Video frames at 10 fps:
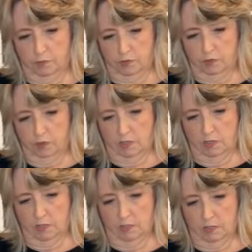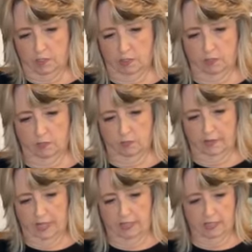Just kind of hard to get glue
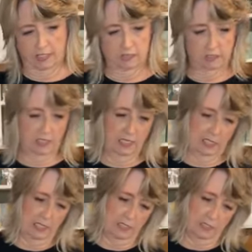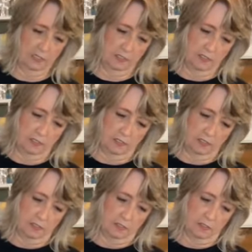on that little teeny
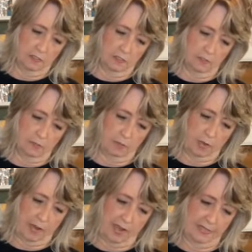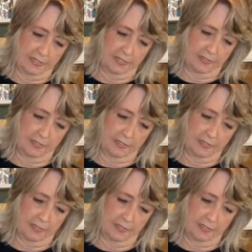spot.